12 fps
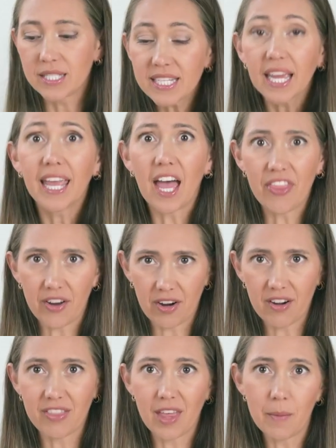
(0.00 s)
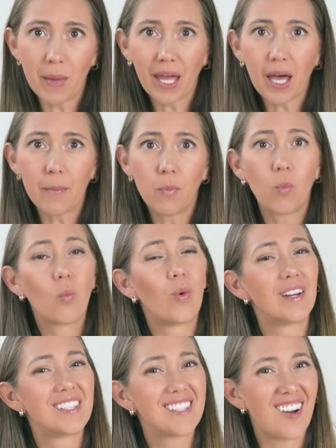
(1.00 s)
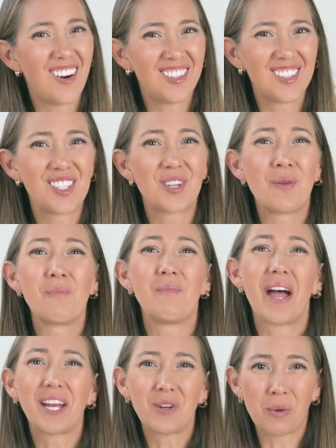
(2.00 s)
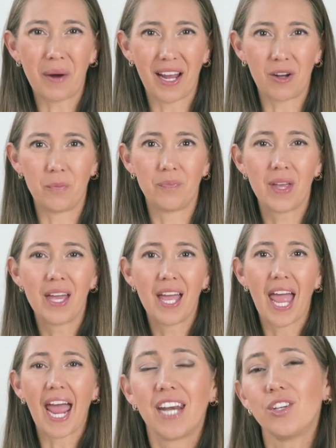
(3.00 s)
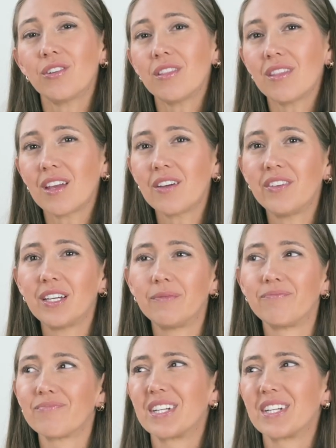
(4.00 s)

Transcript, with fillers: Together, they make up what is called your microbiome. And you can think of it